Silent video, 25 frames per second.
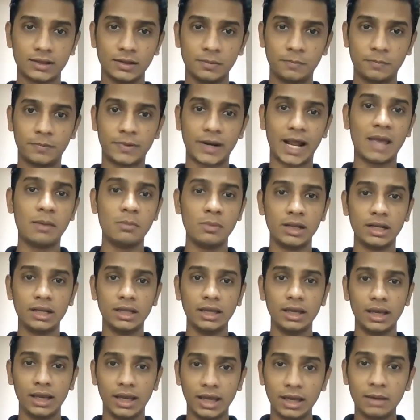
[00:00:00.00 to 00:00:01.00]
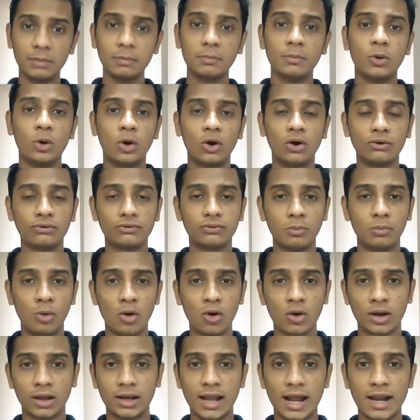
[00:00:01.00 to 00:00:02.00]
the primary aim of
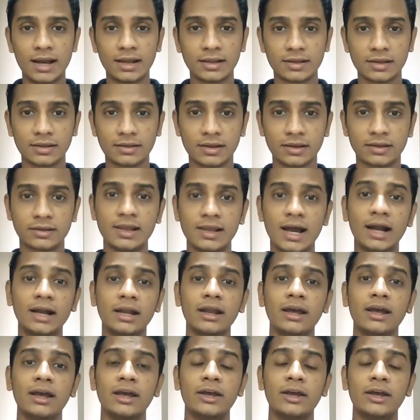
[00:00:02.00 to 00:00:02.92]
mock analysis is that